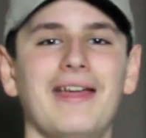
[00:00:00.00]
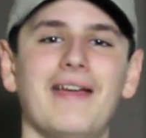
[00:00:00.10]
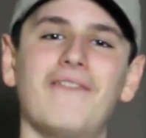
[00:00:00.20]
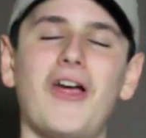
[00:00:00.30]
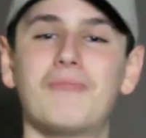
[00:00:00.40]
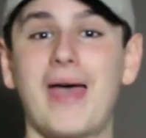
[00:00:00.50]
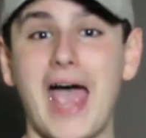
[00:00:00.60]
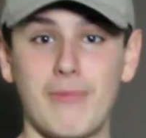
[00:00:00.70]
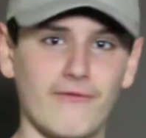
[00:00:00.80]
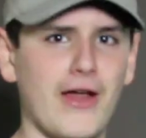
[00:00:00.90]
very
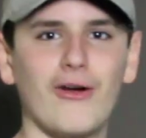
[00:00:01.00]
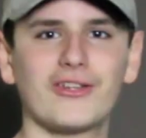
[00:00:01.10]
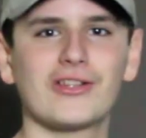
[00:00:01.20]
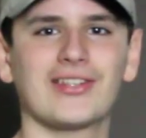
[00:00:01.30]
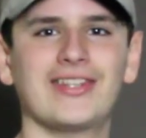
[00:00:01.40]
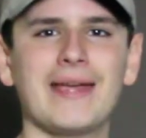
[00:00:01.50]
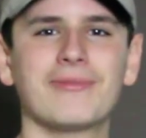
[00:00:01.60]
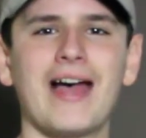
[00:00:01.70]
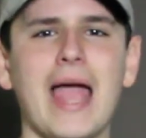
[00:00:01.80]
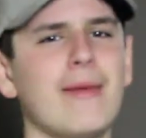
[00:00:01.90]
bad, but very good at the same
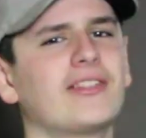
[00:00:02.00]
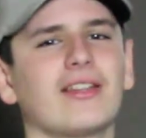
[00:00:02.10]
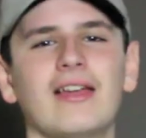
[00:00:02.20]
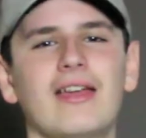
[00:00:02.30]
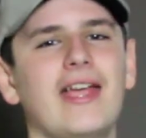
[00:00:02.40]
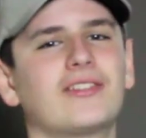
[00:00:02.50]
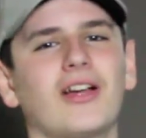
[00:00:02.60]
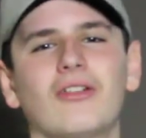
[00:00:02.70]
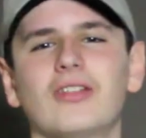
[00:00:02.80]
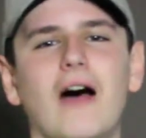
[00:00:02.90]
time? It's
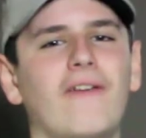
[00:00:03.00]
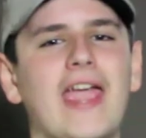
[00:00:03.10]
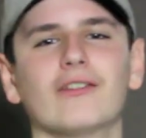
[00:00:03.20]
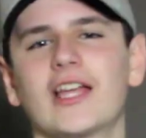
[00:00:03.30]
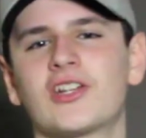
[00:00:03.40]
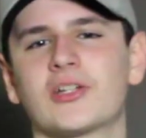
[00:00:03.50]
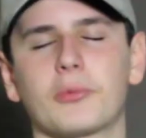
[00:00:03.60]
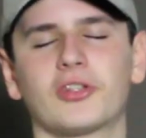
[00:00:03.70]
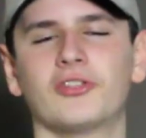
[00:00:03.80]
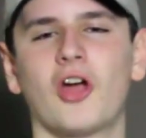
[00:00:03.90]
a love-hate relationship
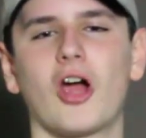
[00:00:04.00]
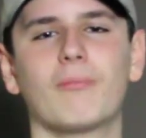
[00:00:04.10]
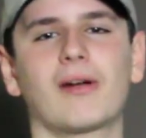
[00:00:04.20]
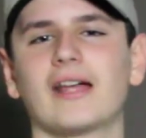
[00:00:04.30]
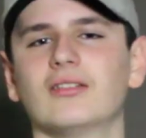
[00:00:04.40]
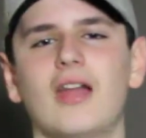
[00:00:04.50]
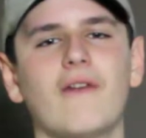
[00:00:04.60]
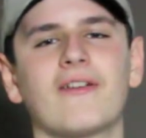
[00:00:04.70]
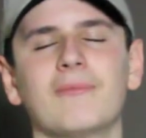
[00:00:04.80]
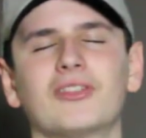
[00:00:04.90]
with Snart, but I
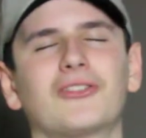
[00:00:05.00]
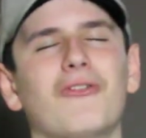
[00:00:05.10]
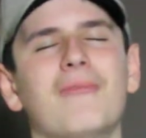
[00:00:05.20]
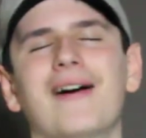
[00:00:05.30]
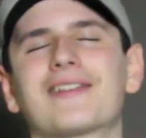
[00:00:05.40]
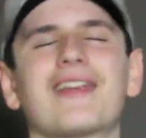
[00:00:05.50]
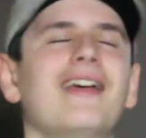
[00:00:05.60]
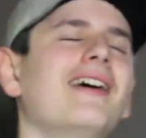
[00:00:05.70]
love him so much.